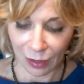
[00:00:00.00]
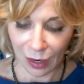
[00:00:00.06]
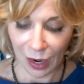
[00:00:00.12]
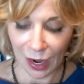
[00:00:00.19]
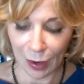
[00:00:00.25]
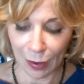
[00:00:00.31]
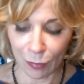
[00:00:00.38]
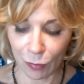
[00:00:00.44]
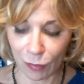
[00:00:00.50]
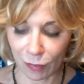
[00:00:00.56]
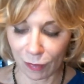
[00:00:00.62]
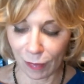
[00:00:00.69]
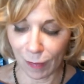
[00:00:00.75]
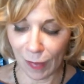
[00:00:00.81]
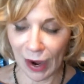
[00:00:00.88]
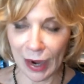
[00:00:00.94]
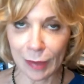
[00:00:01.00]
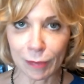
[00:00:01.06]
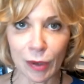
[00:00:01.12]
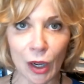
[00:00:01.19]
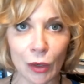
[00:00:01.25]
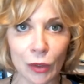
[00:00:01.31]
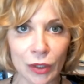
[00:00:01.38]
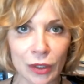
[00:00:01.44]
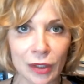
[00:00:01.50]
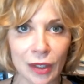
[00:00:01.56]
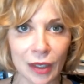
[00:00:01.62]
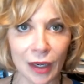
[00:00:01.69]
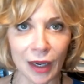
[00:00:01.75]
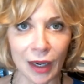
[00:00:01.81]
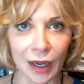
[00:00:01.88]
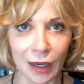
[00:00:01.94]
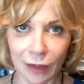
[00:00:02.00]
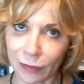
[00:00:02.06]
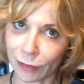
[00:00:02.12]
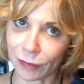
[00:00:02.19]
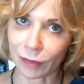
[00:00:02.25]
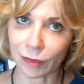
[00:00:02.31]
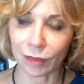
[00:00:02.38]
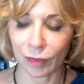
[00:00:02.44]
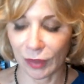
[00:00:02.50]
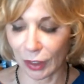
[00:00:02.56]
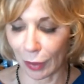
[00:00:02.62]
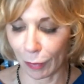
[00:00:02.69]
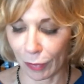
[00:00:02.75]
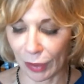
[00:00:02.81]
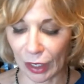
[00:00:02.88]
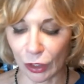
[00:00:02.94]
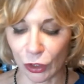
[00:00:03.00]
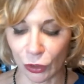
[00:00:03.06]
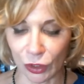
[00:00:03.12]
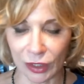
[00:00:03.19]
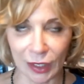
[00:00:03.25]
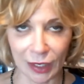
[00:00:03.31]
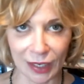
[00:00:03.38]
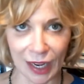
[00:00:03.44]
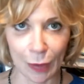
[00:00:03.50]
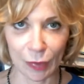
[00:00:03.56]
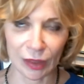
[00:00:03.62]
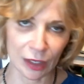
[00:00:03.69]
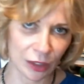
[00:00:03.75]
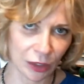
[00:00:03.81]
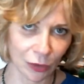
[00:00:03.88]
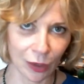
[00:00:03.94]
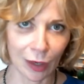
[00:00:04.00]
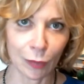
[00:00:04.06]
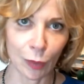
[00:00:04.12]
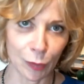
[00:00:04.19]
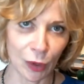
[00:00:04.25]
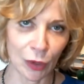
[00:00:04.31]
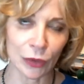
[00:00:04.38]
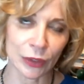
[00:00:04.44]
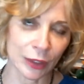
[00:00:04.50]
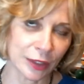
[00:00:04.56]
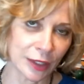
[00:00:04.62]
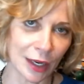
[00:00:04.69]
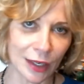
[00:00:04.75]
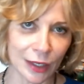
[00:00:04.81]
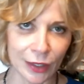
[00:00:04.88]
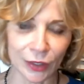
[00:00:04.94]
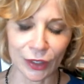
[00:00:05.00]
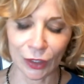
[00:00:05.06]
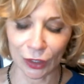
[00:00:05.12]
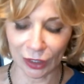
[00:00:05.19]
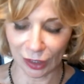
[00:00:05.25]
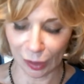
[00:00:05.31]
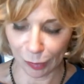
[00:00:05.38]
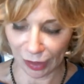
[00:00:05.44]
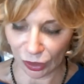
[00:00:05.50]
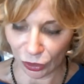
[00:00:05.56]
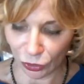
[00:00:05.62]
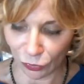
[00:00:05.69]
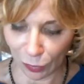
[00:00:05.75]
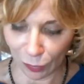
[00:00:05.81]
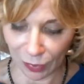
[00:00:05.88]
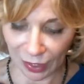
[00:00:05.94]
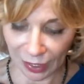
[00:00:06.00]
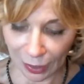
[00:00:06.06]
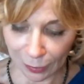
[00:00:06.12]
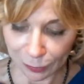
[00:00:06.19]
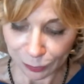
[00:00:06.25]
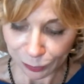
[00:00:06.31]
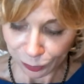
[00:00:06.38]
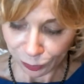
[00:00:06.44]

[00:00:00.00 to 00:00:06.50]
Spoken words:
I might post some pictures that came with this, or I will post the study. You can look at the pictures from there.